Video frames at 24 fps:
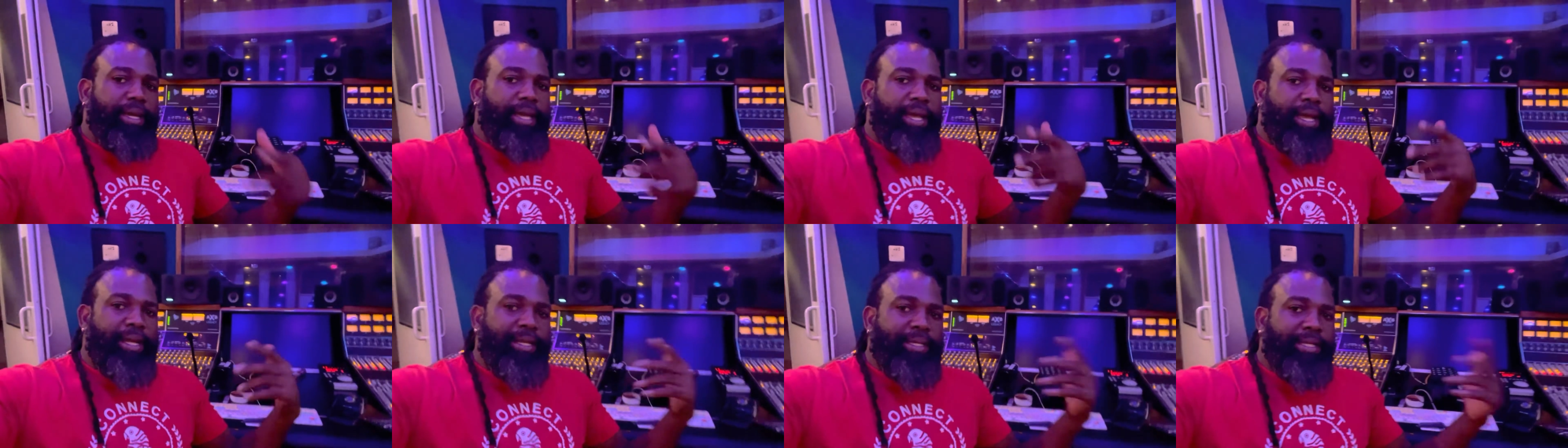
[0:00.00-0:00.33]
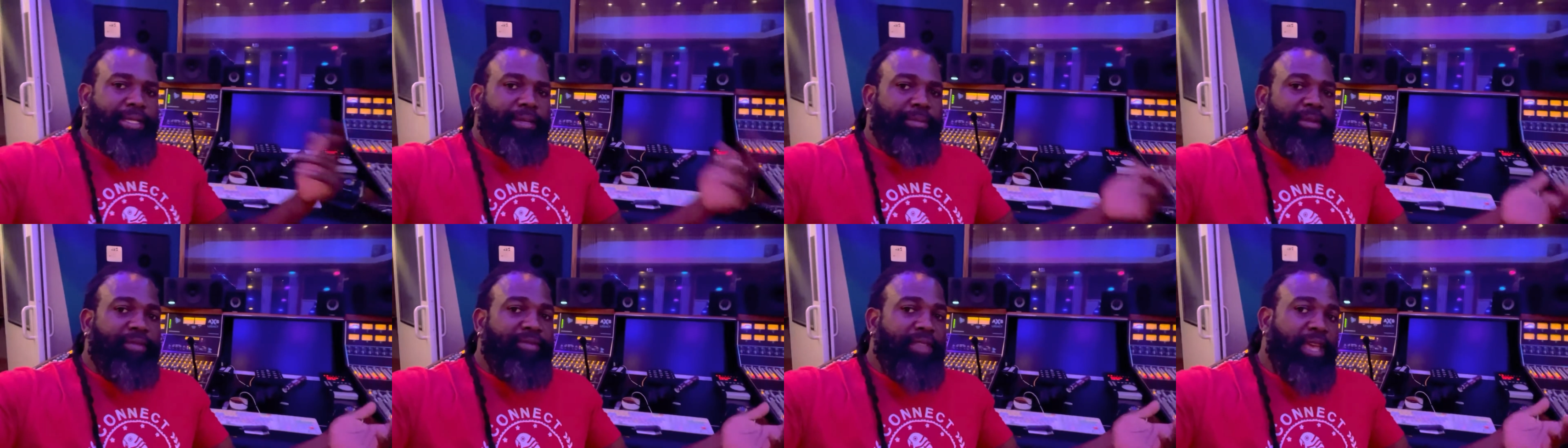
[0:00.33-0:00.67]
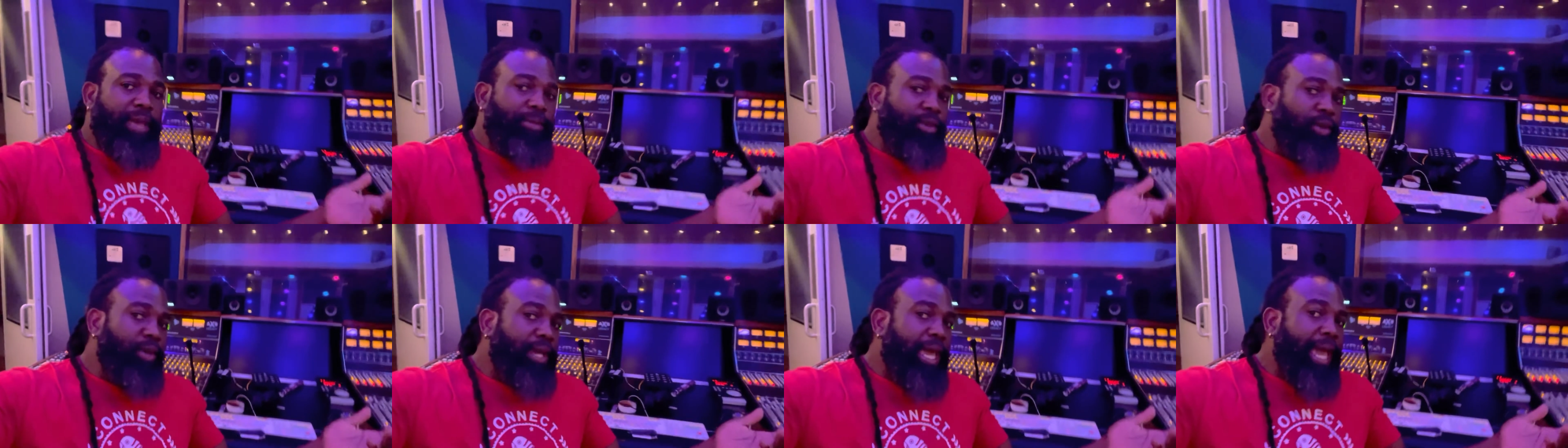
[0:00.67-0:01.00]
and some of
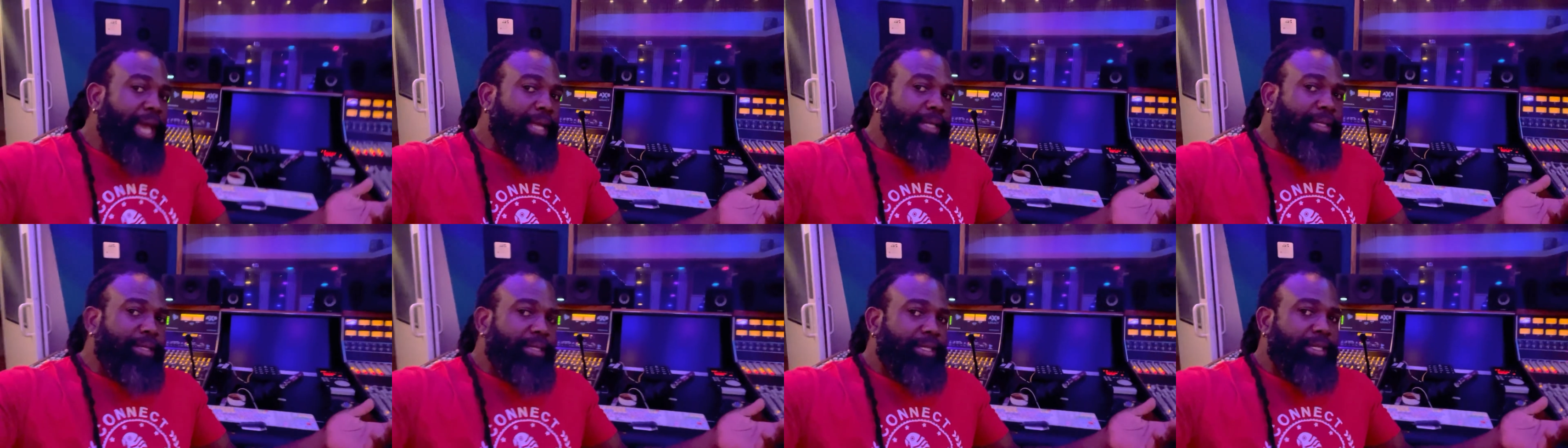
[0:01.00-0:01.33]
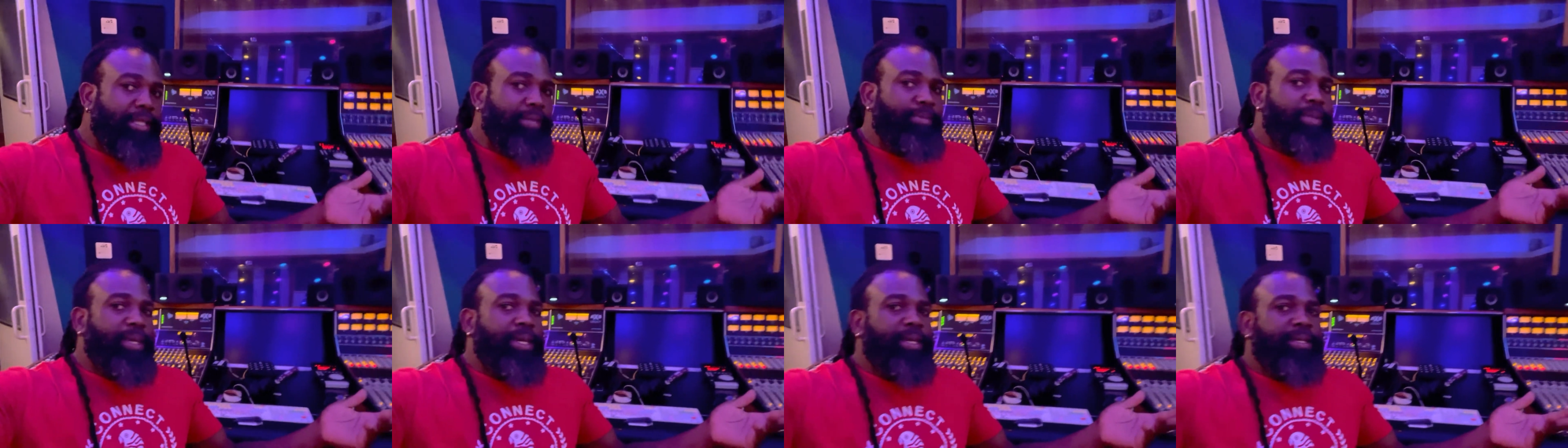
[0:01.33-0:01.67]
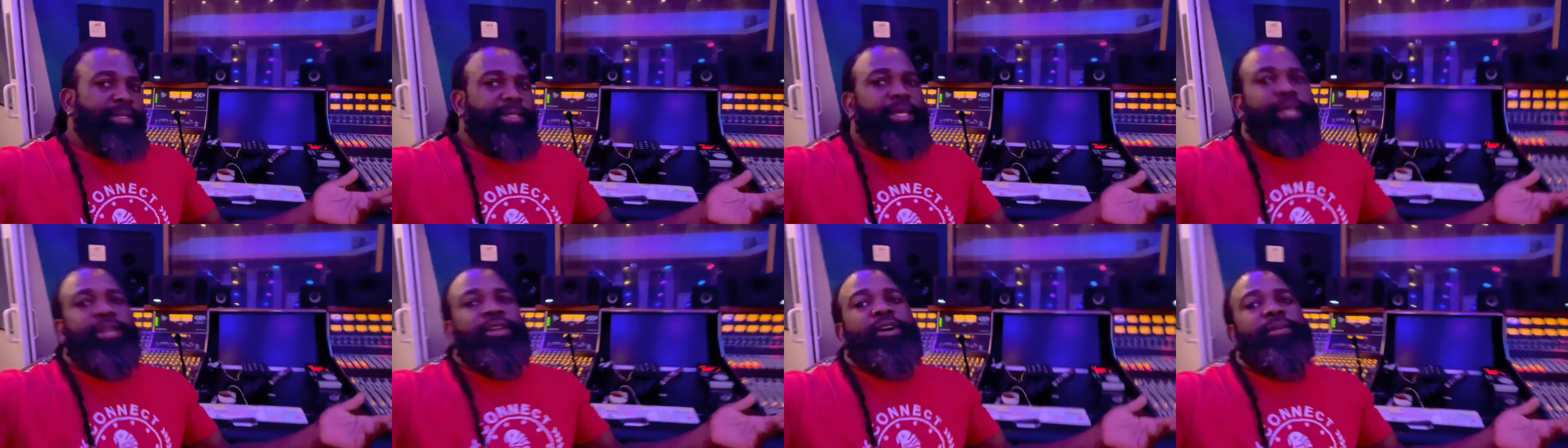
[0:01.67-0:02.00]
them you can't see because
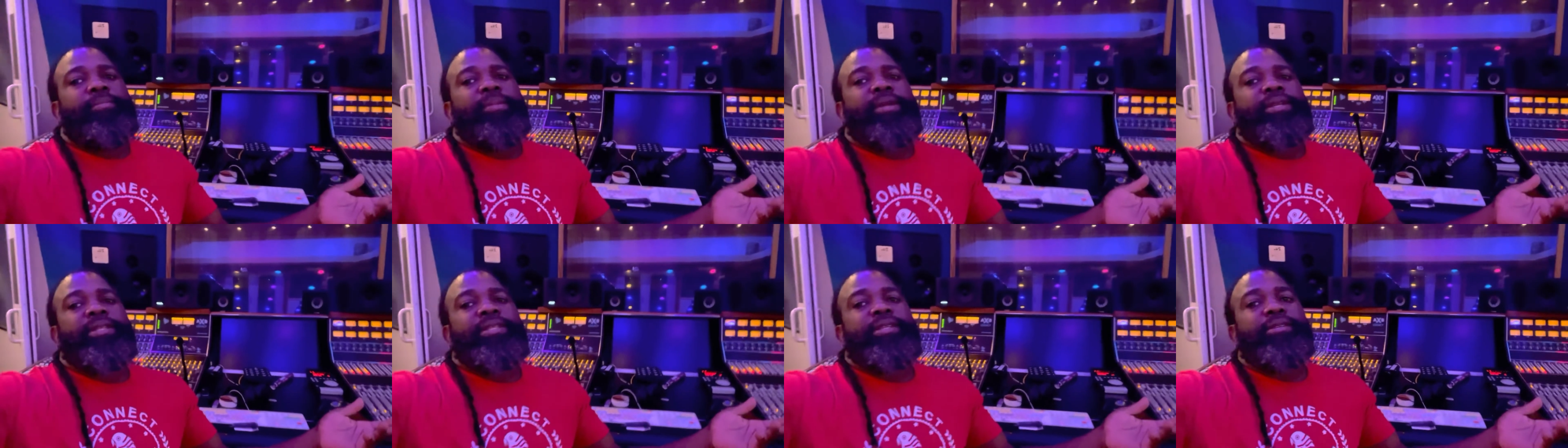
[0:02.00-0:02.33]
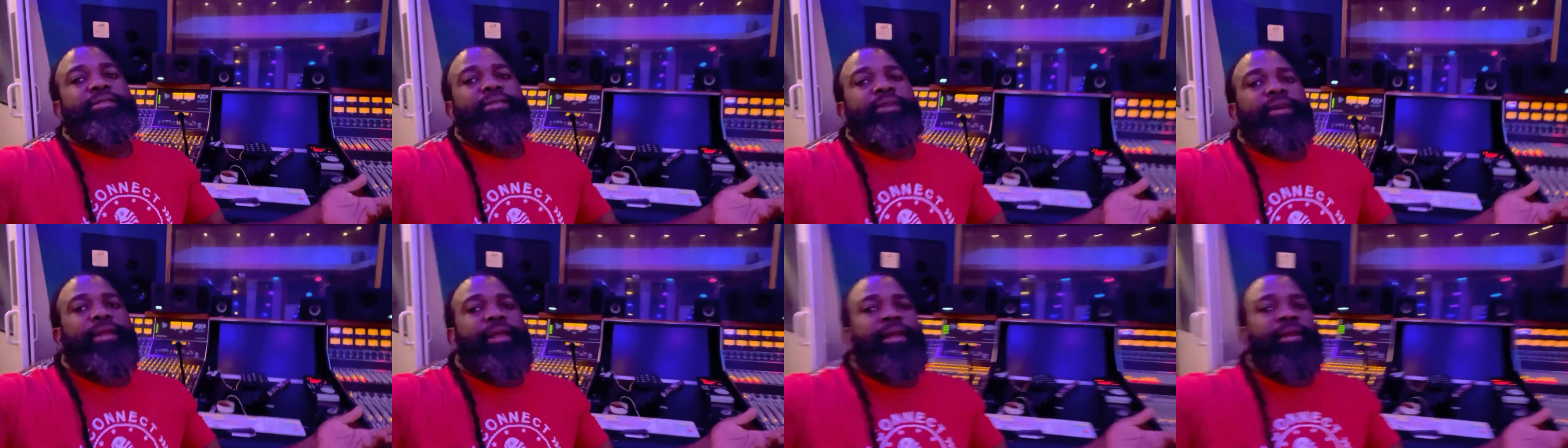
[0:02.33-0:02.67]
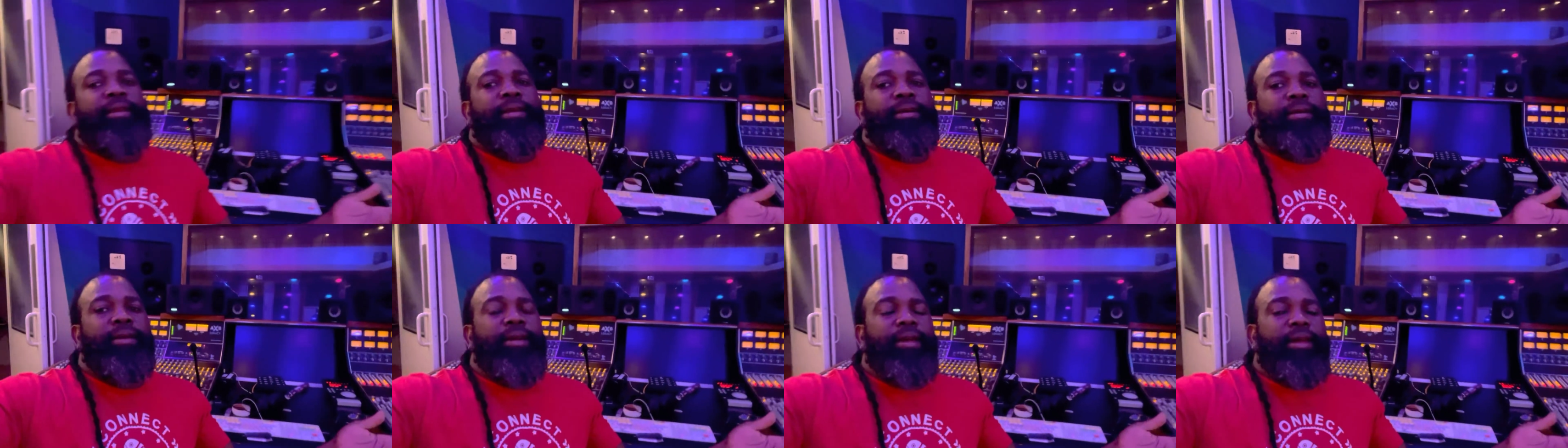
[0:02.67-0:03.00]
they're not material. And